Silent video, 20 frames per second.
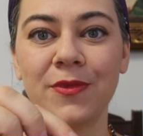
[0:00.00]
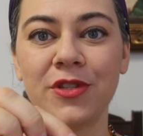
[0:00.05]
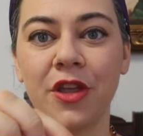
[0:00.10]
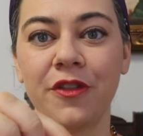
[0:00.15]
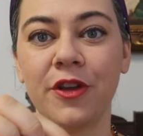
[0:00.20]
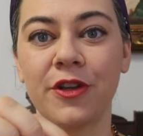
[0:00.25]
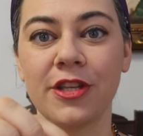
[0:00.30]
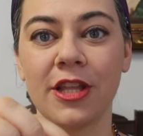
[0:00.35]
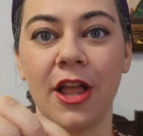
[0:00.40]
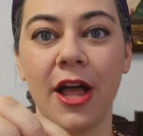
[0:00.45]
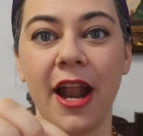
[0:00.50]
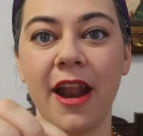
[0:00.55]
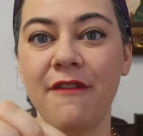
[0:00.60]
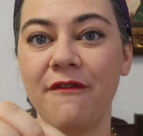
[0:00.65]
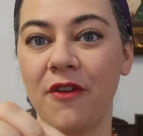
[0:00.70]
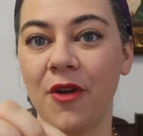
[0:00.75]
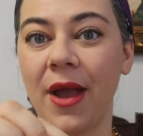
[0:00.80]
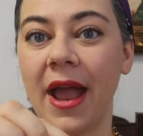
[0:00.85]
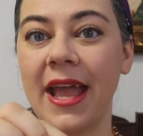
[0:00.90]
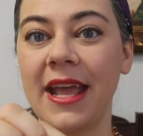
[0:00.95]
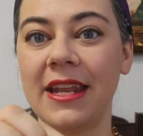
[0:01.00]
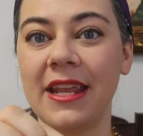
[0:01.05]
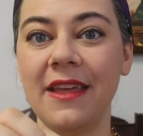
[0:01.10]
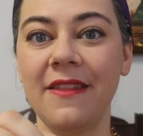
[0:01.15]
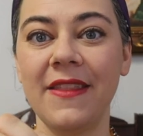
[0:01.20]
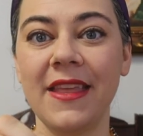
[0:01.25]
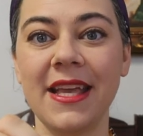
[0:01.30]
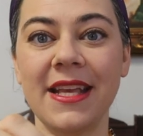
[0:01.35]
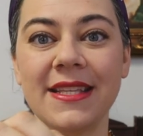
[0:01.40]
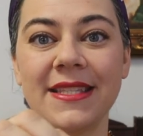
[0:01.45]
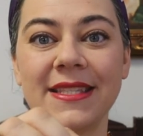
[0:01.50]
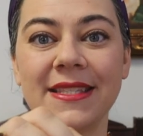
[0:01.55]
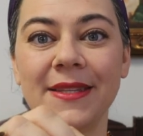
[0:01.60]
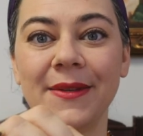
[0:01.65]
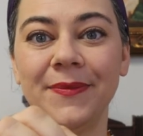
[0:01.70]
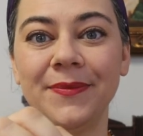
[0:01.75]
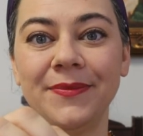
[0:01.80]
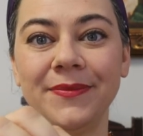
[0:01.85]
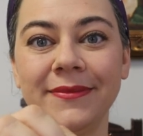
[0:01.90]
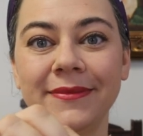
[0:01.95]
So there's a lot of variety in these.
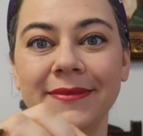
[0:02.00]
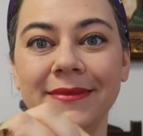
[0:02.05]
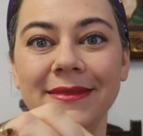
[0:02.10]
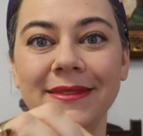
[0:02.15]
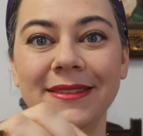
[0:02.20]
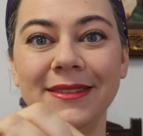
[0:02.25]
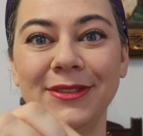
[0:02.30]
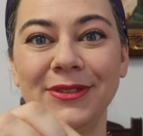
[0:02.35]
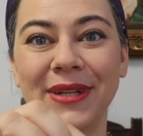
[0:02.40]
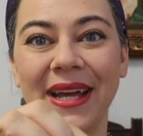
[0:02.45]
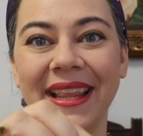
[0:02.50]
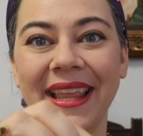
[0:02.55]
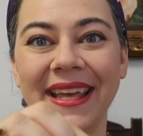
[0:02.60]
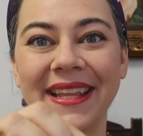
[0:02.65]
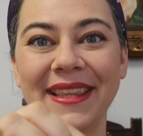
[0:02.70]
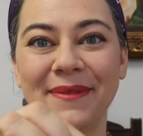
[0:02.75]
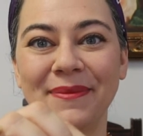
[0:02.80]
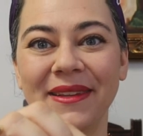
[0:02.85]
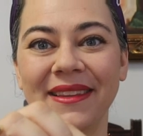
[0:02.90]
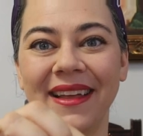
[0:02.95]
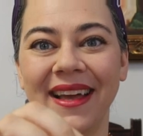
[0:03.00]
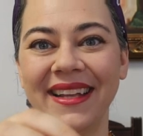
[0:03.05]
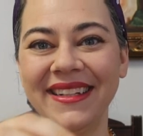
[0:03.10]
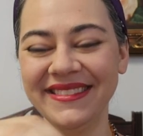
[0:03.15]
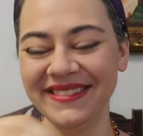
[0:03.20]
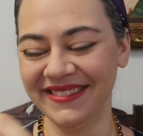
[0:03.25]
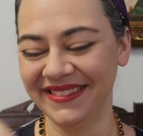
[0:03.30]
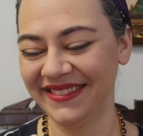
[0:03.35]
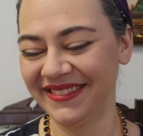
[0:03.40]
Ooh, I like them a lot.